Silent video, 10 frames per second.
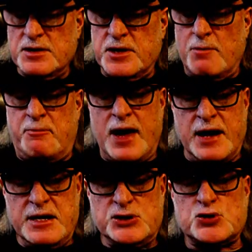the
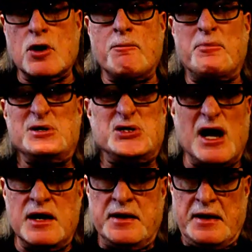penny Trump
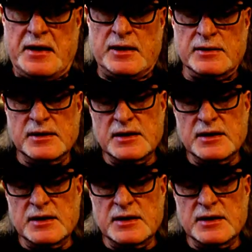agenda